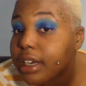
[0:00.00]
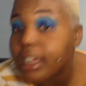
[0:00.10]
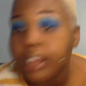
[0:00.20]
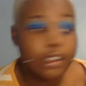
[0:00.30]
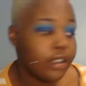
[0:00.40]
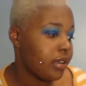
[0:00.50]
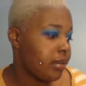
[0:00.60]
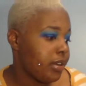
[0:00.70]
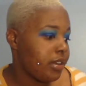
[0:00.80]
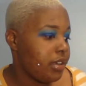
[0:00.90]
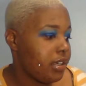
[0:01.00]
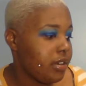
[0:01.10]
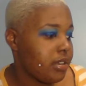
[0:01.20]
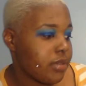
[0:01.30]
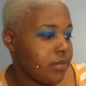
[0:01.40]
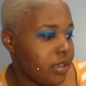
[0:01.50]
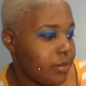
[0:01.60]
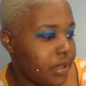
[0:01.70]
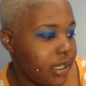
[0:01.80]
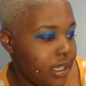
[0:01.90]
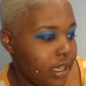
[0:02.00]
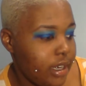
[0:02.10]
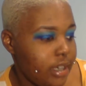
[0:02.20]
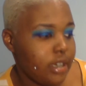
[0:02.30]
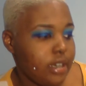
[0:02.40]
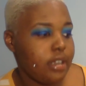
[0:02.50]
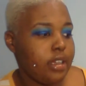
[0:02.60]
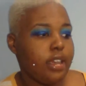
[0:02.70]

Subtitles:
Now all I'm going to do is I'm going to blend that in.